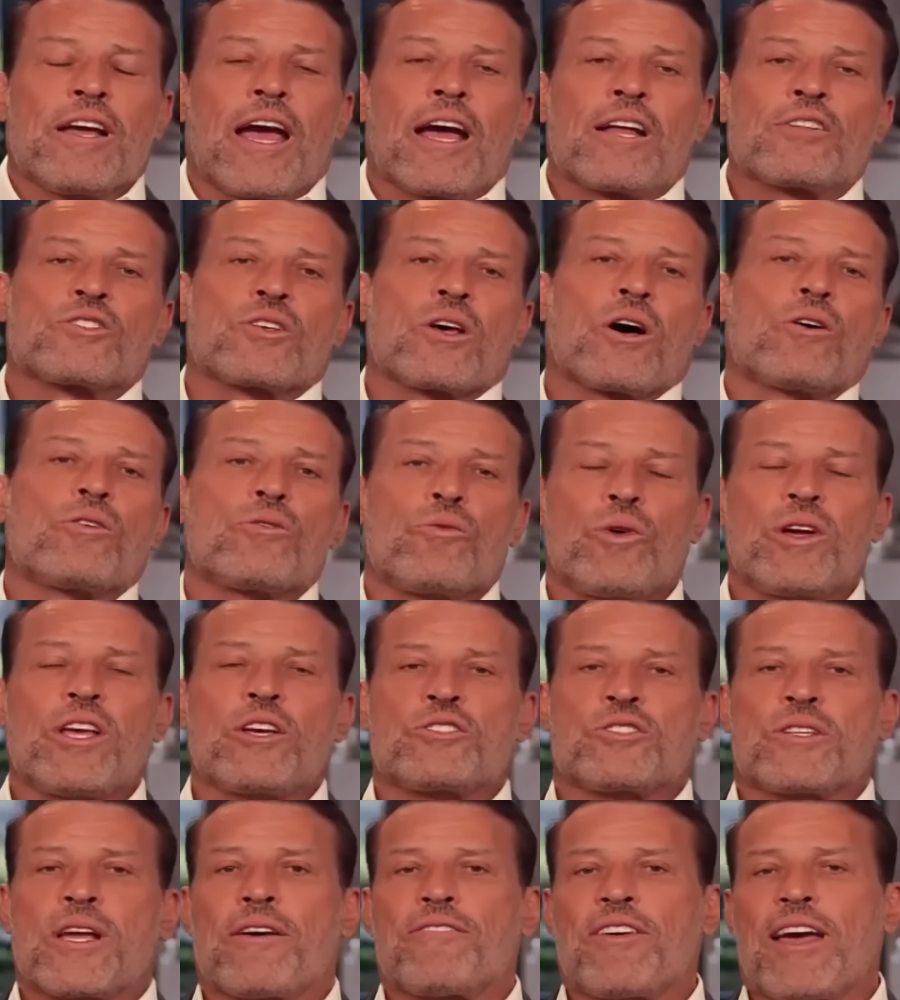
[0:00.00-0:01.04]
And so we
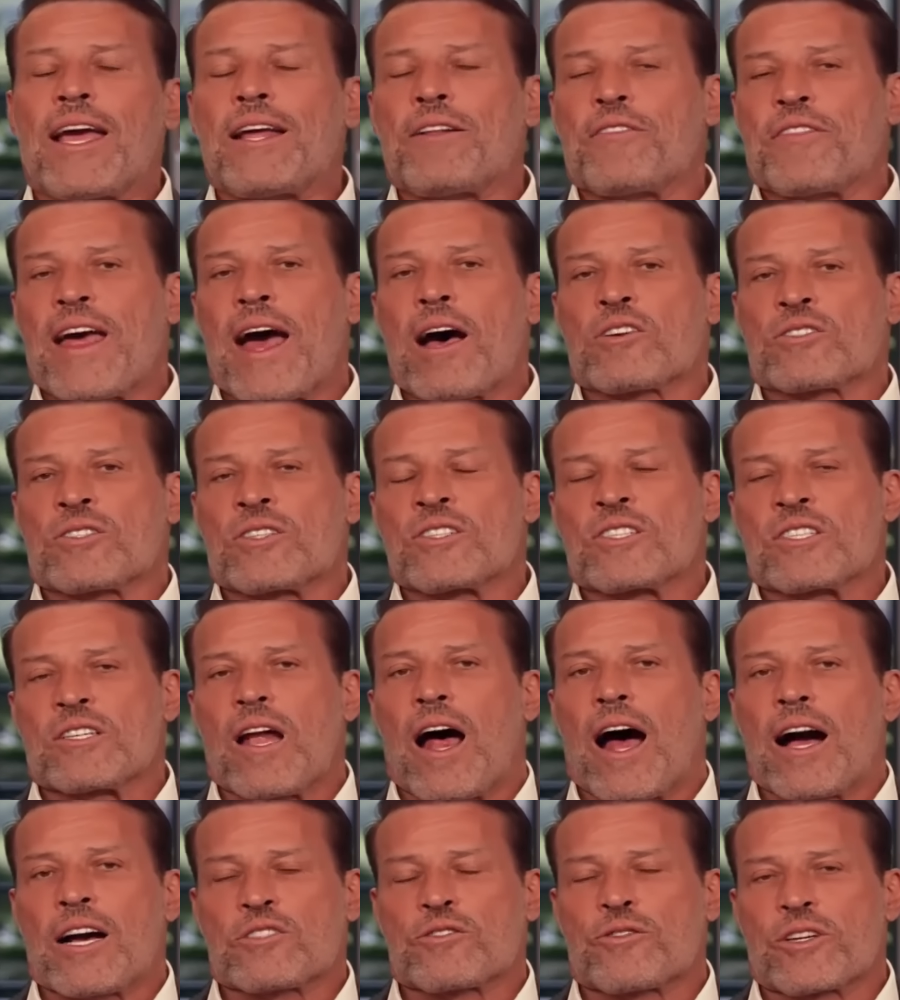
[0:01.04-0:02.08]
used to have 8,000
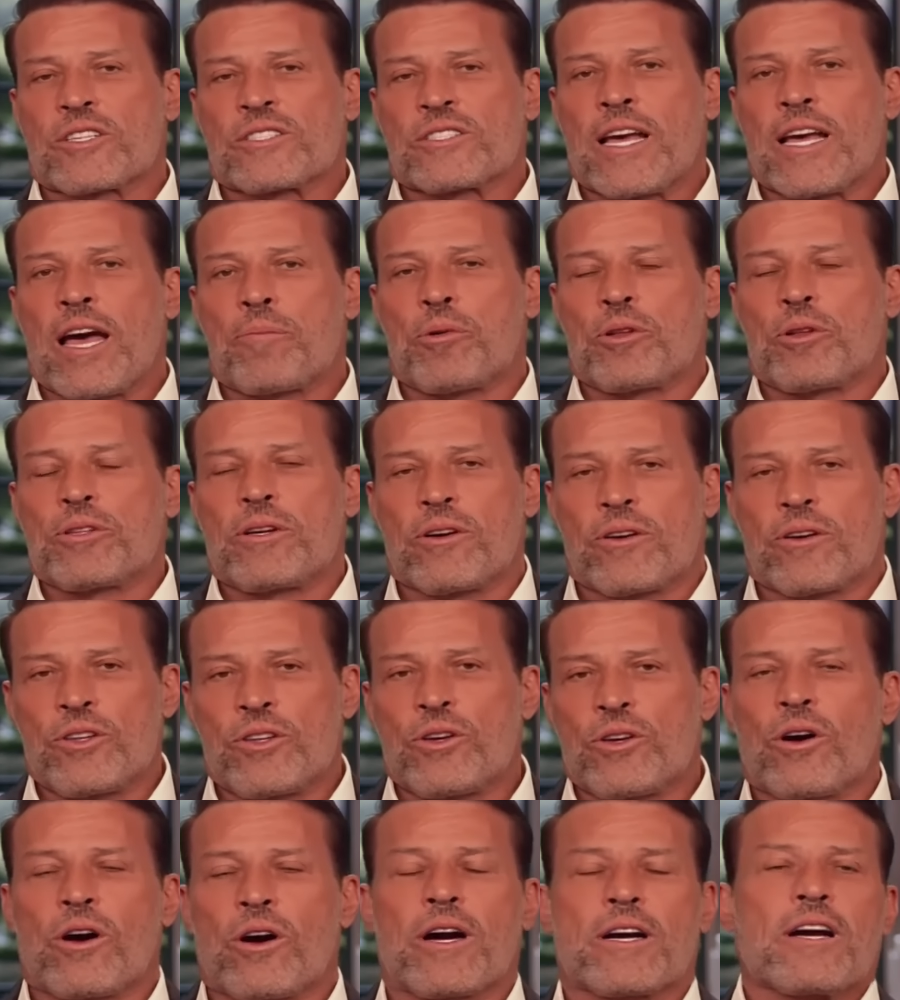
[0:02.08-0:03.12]
stocks, for example, here in New
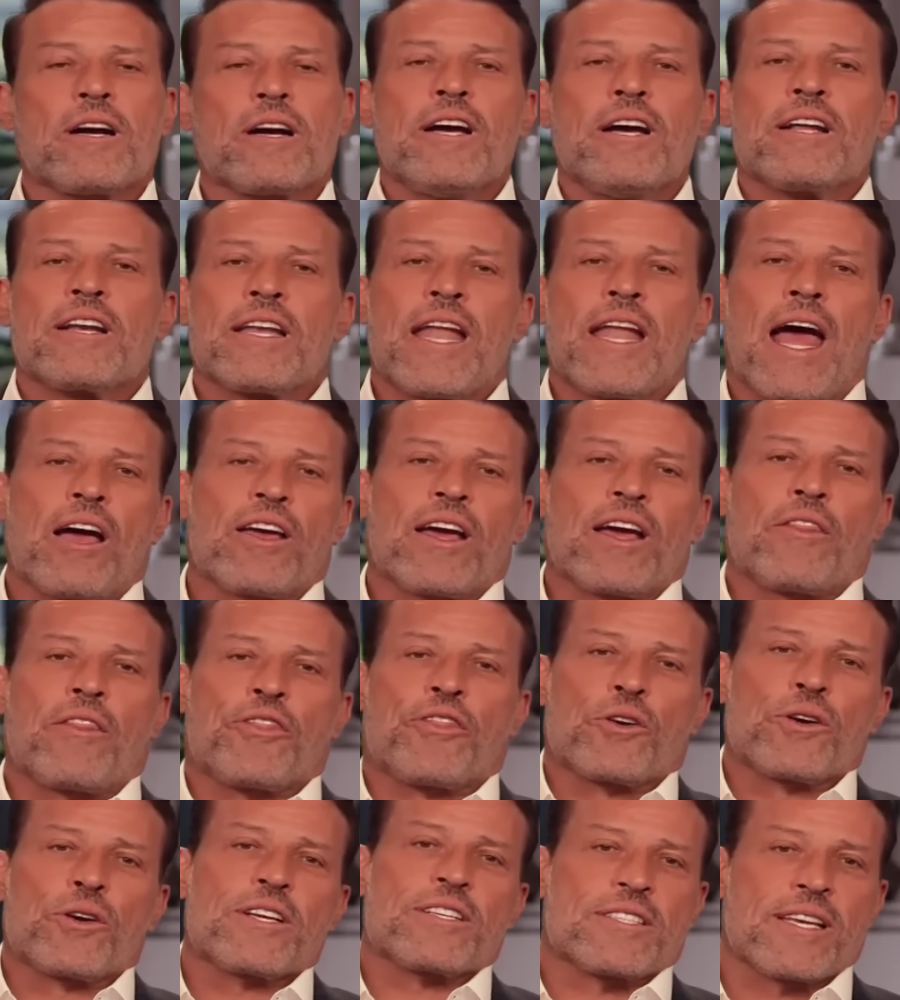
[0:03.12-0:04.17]
York. Now you got
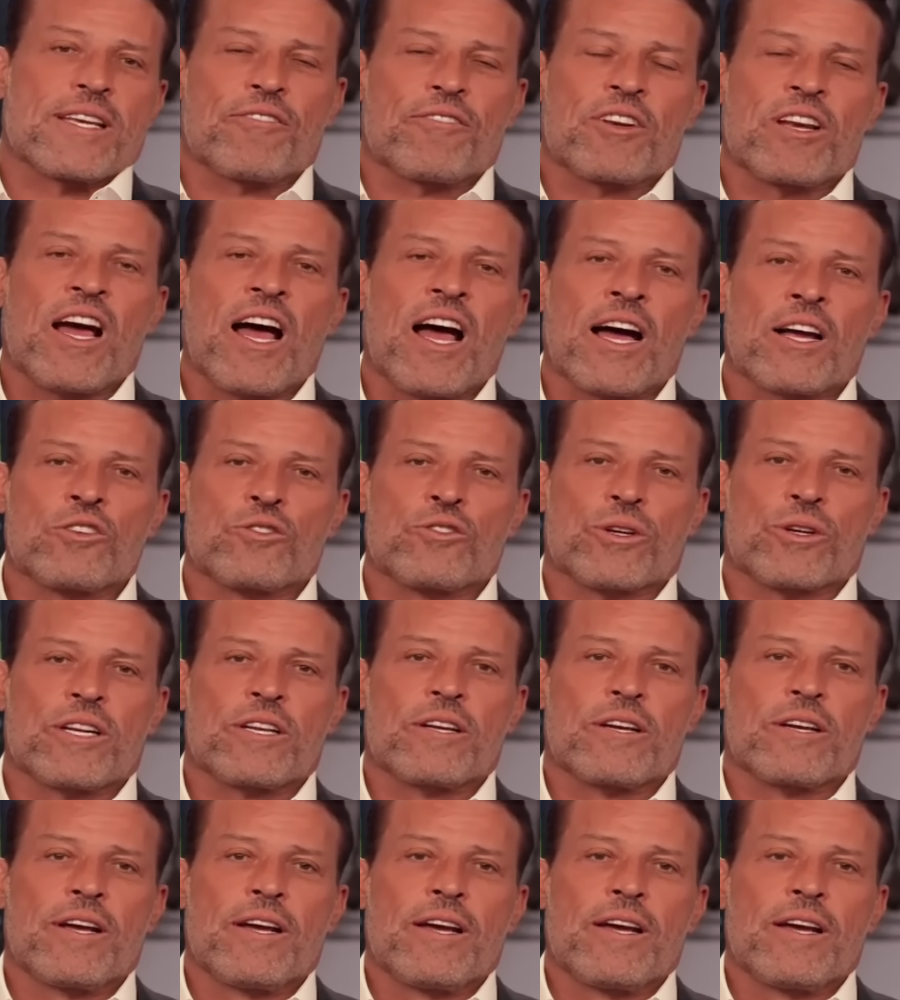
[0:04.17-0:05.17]
3,700.